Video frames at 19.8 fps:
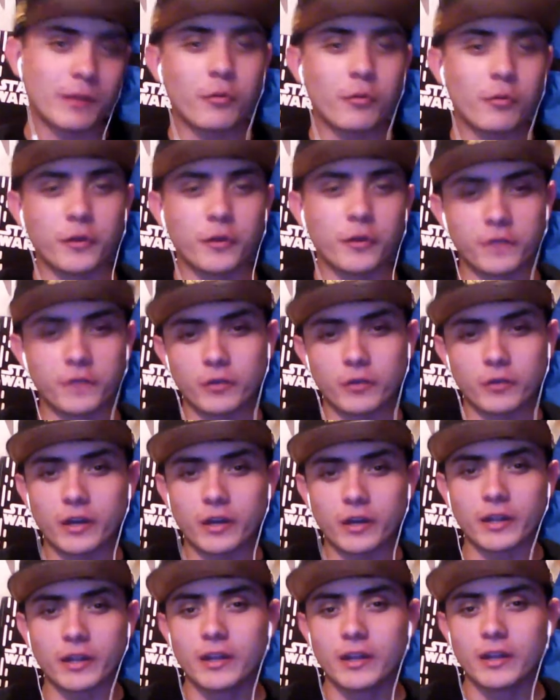point of view
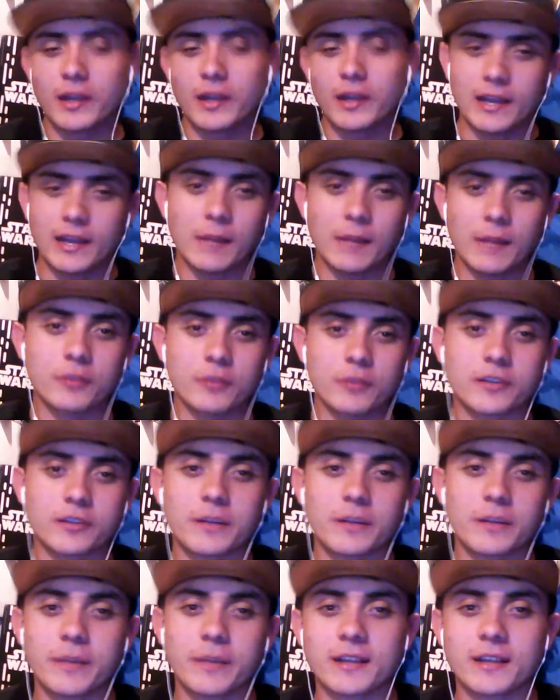on it, and I'm also
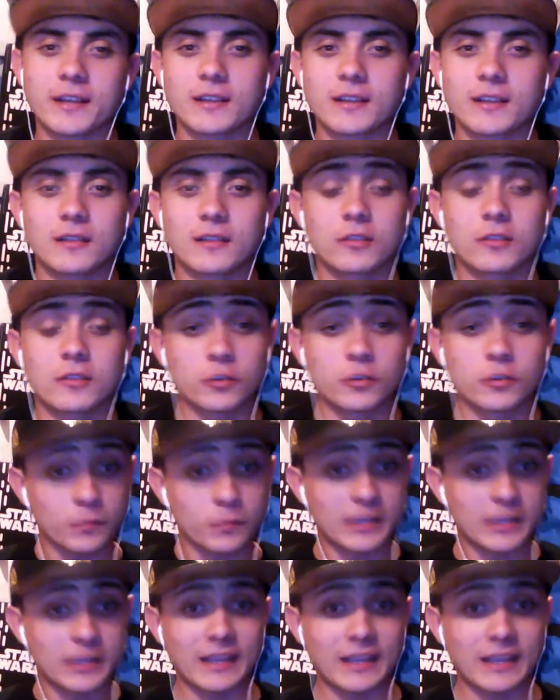going to pick, to
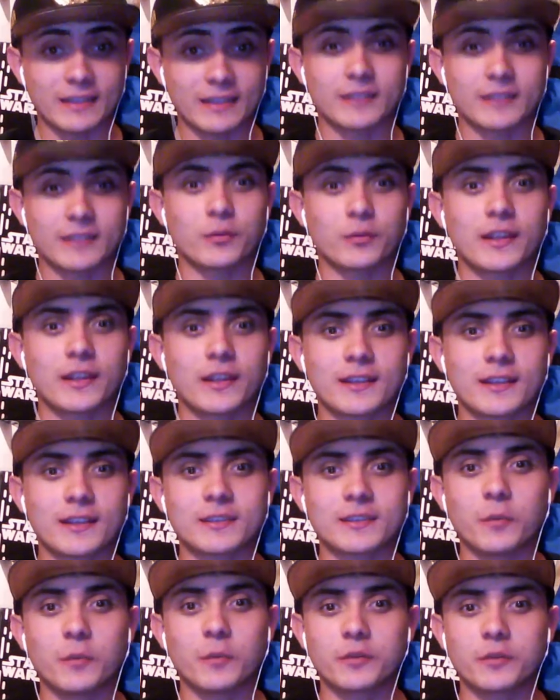me at least, what I think
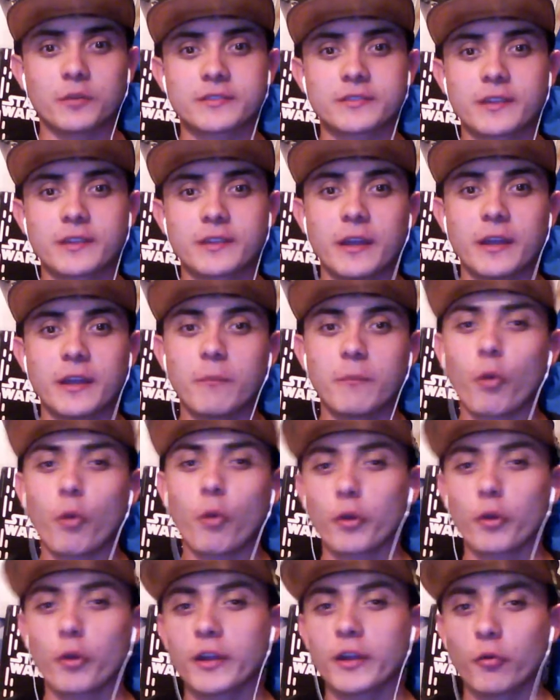is the most
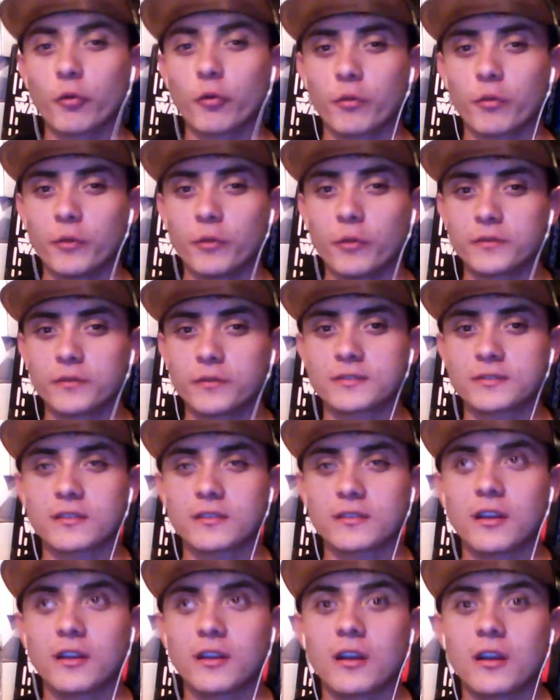important or the most
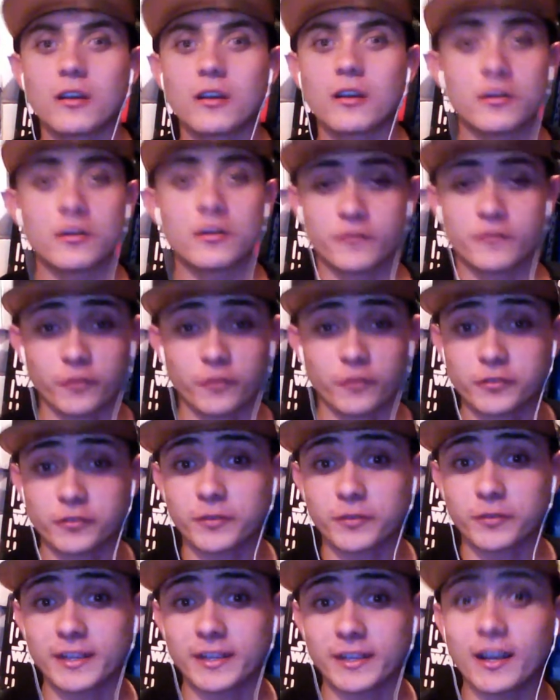
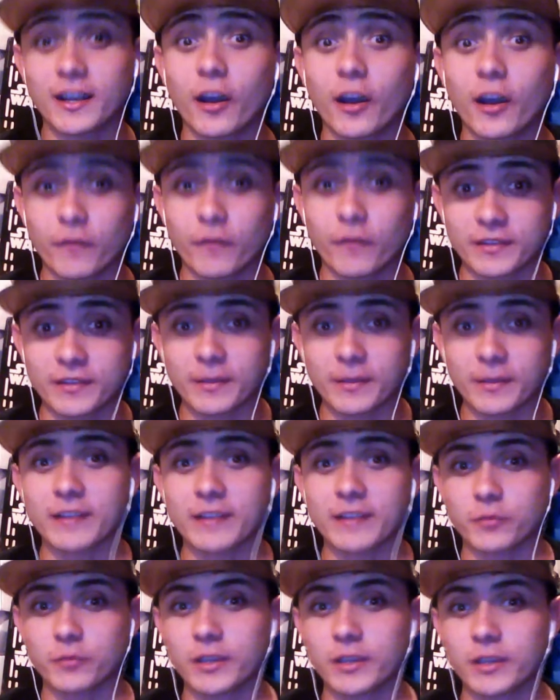controversial thing of this
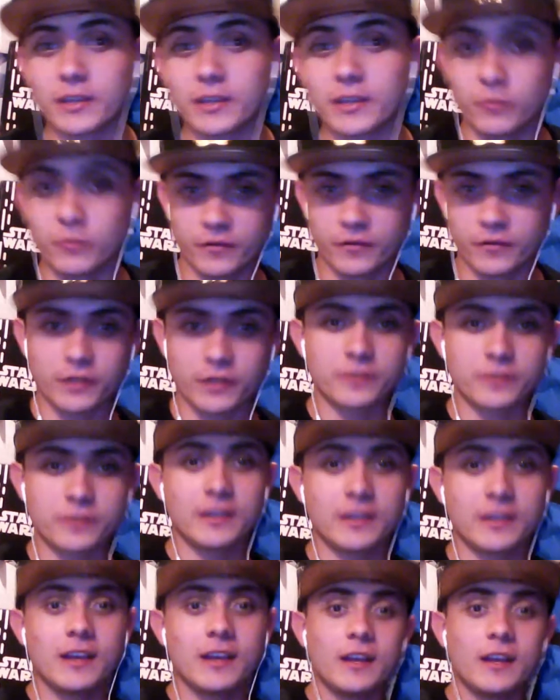past week in movie
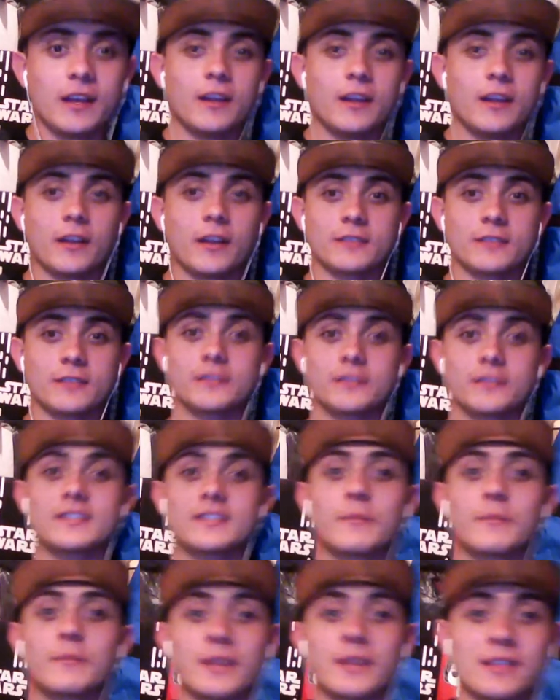news. Okay, so this is
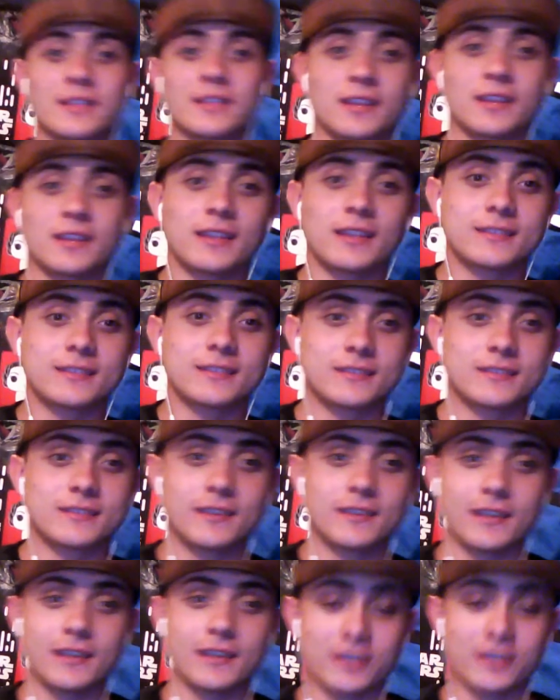the big thing that's
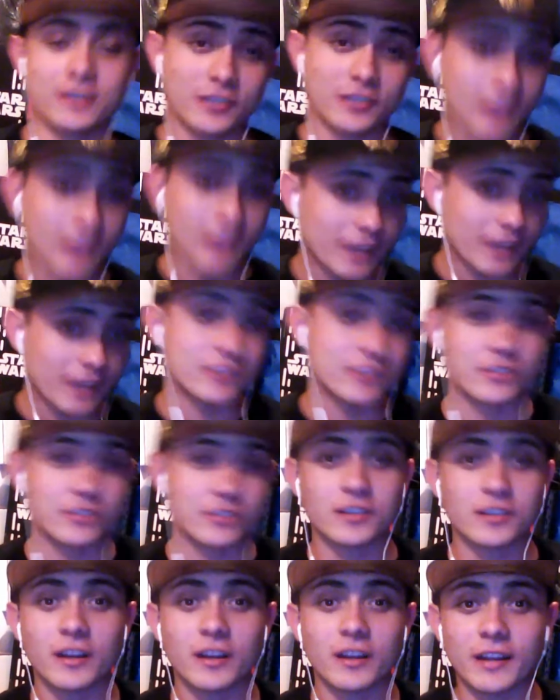just
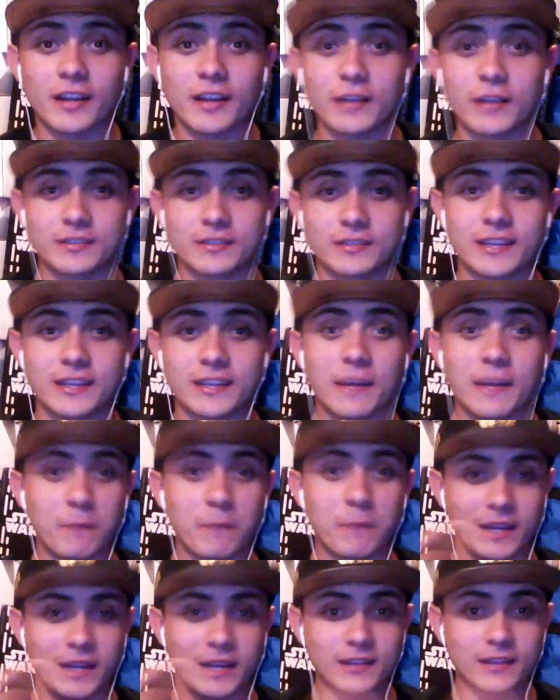got announced the day
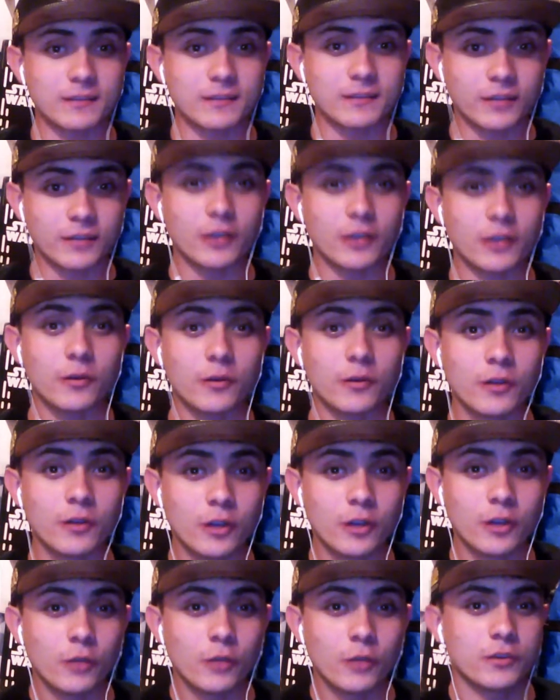I'm making this video,
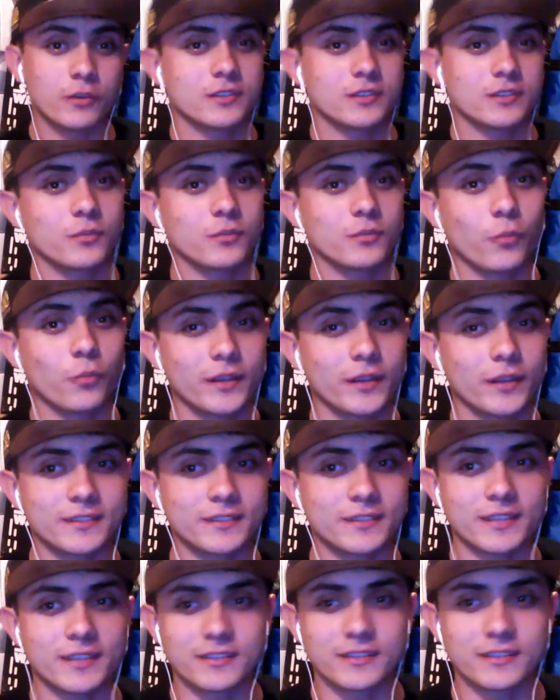which is
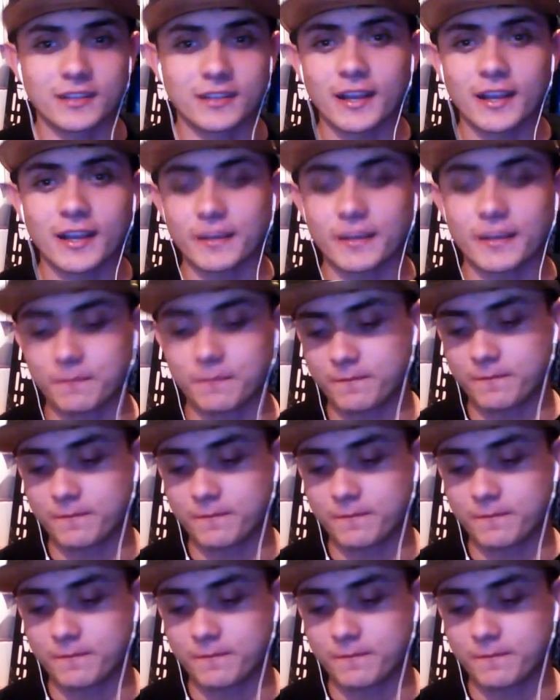Wednesday, July